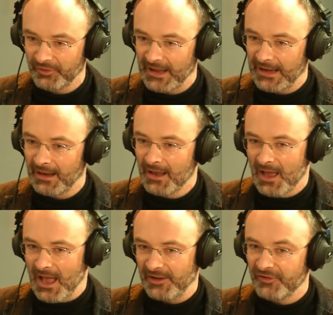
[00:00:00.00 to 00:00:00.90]
of saying
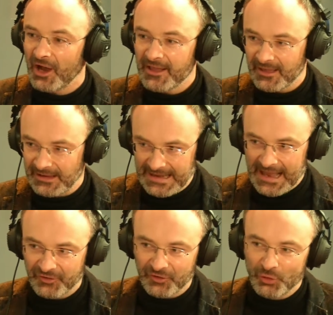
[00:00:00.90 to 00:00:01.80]
it's neither
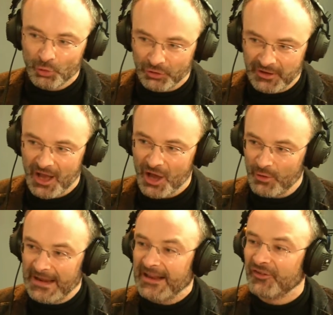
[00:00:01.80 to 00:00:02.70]
yes nor
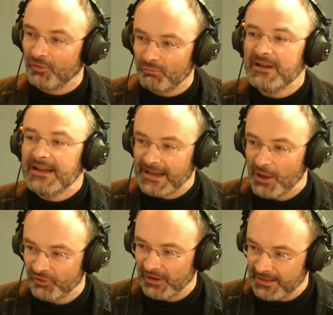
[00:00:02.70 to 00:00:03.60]
no, it's
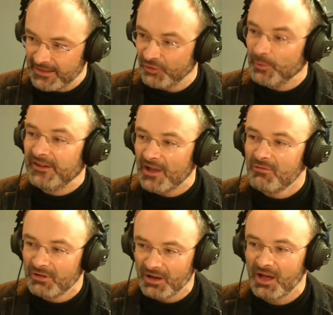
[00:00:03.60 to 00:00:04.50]
renegotiate this. We
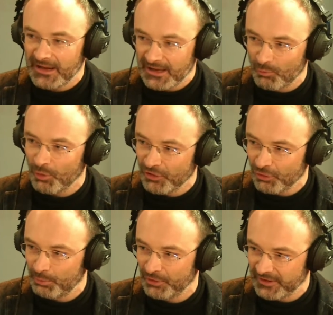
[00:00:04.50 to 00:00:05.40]
don't like what
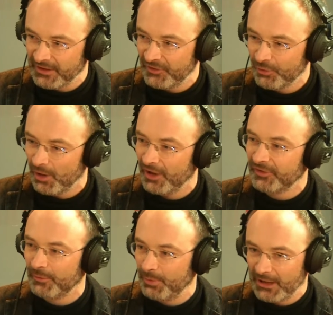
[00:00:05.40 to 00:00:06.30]
you're putting to
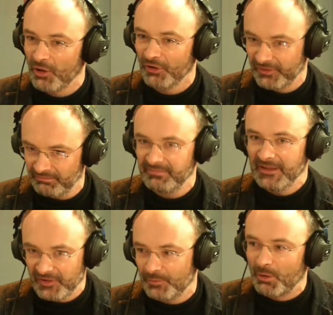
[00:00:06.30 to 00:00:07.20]
us because
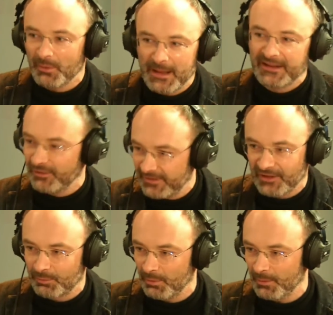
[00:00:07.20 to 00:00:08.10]
this is problematic or that's